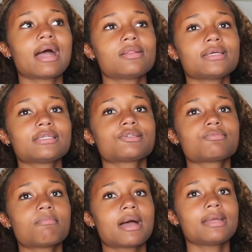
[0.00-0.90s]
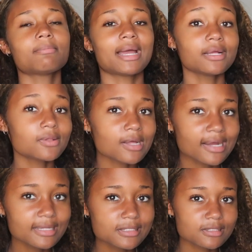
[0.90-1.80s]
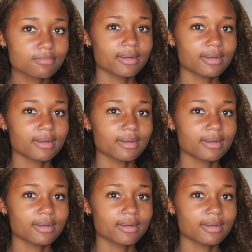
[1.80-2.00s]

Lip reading: Alex Michaelides,